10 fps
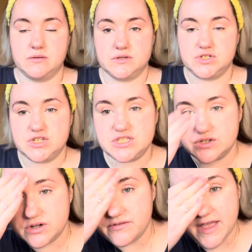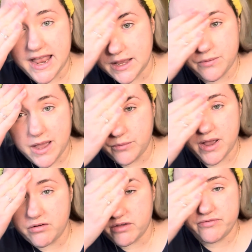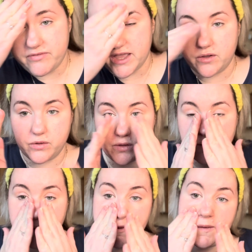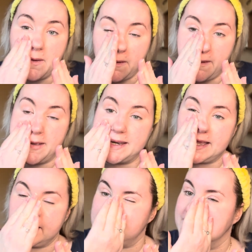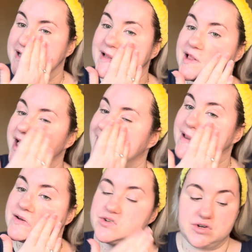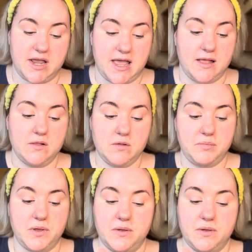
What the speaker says: just sort of anywhere where I feel I need a little extra help.